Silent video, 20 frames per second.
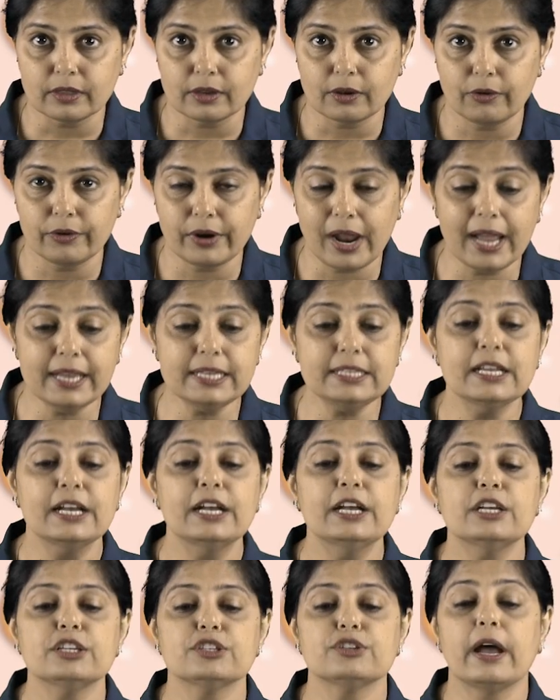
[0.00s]
All right.
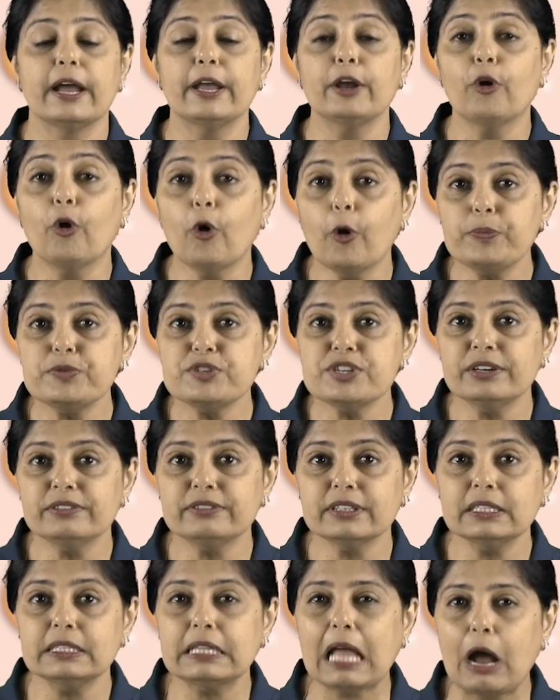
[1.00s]
So, I hope
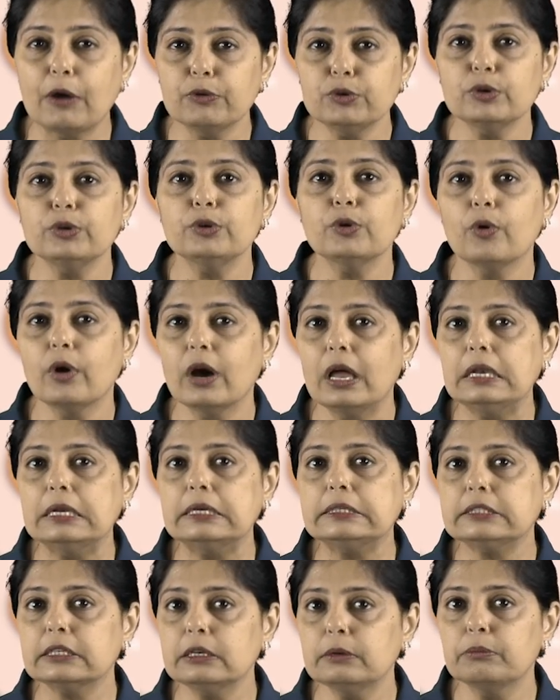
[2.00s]
children now you know a
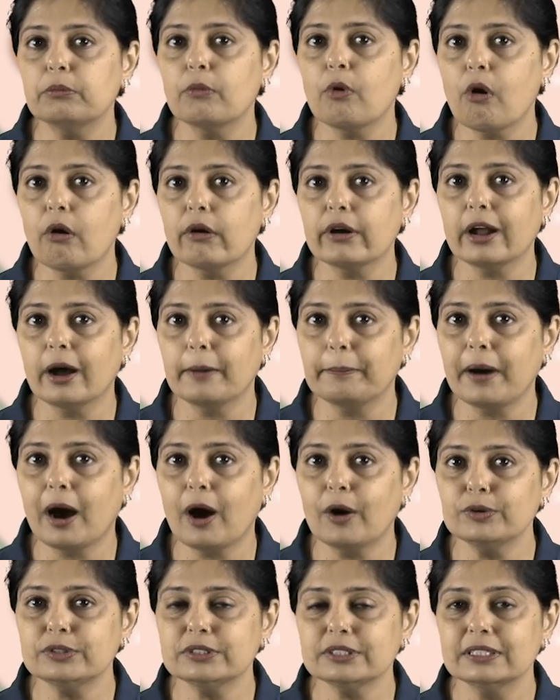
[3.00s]
little more
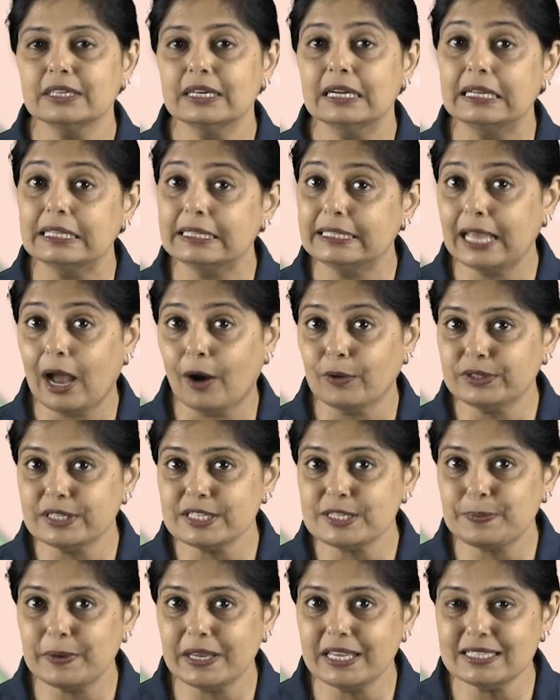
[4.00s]
about the outer
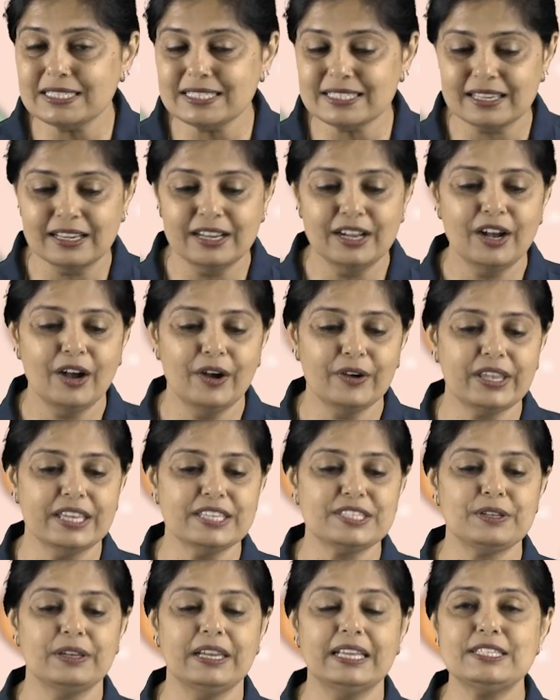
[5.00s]
space. Okay,
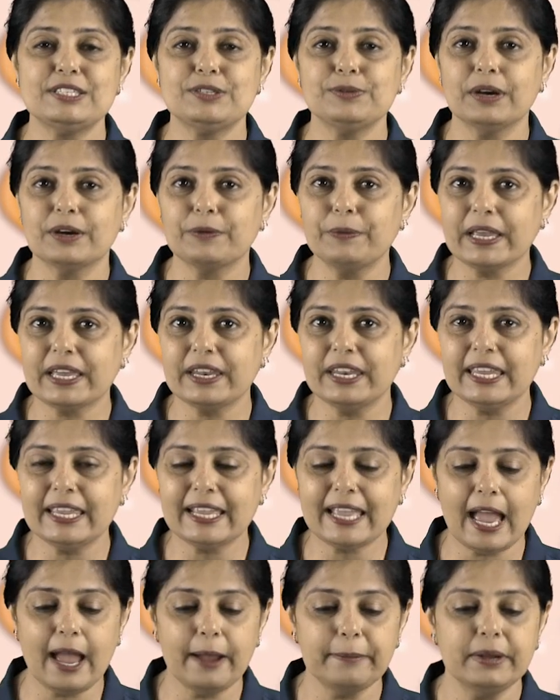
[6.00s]
so let's do a quick
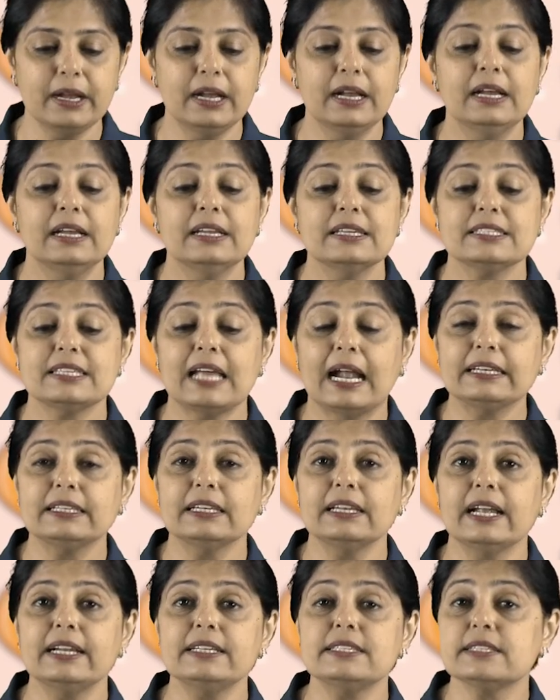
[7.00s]
recap.
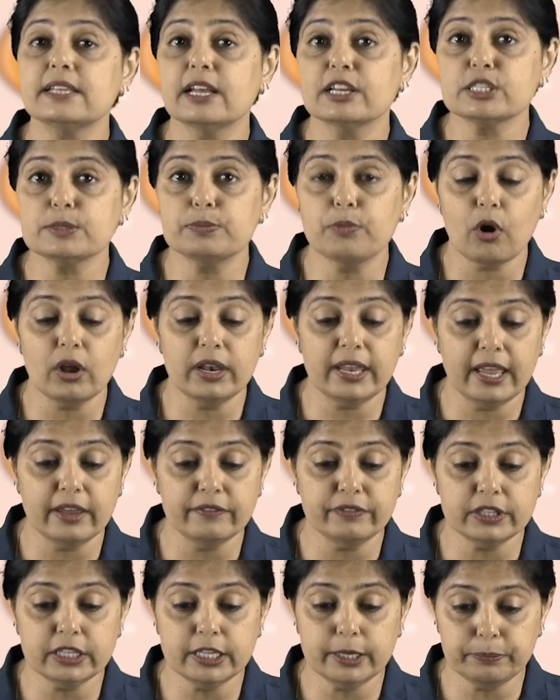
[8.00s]
Satellites, they are small
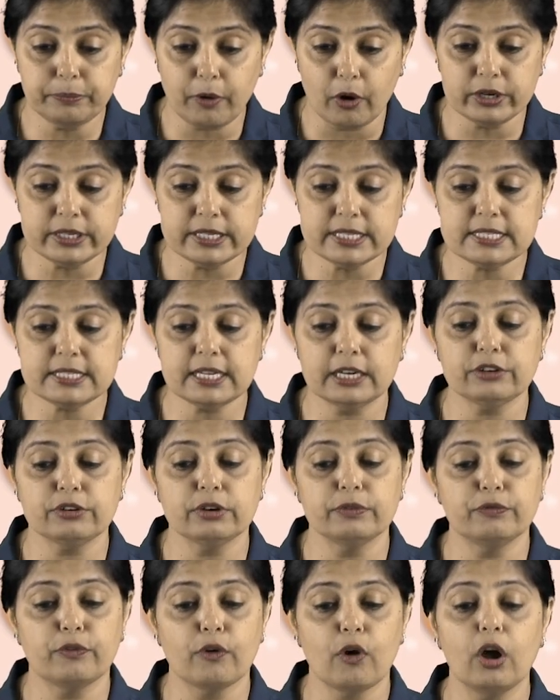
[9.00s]
heavenly bodies that
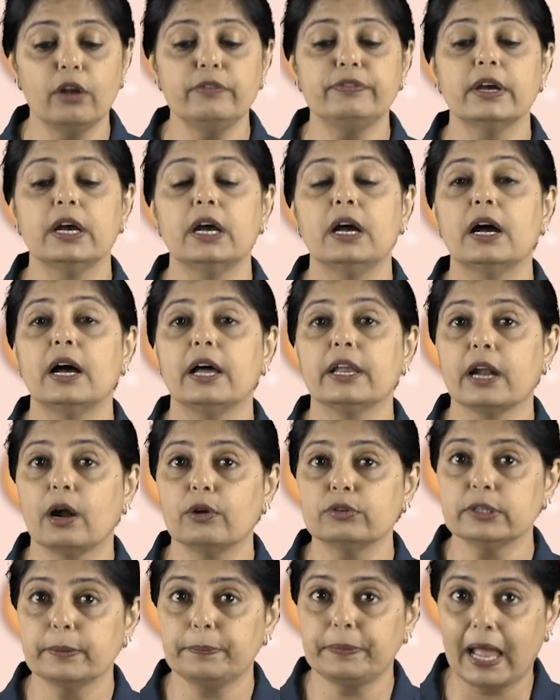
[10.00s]
revolve
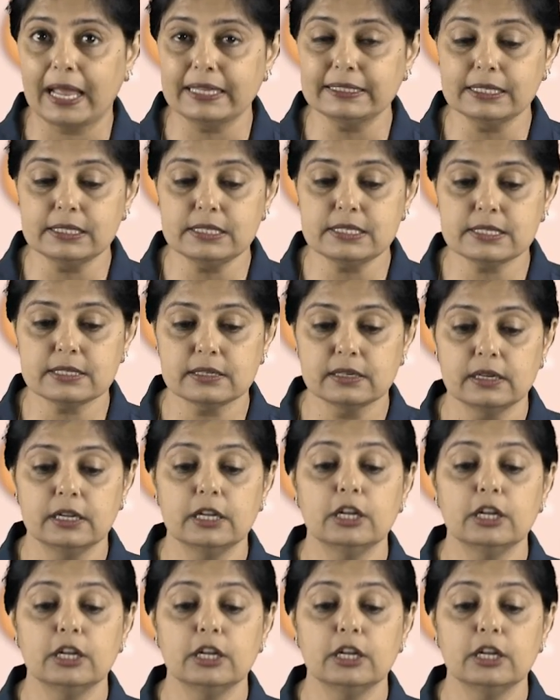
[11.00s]
around the planets.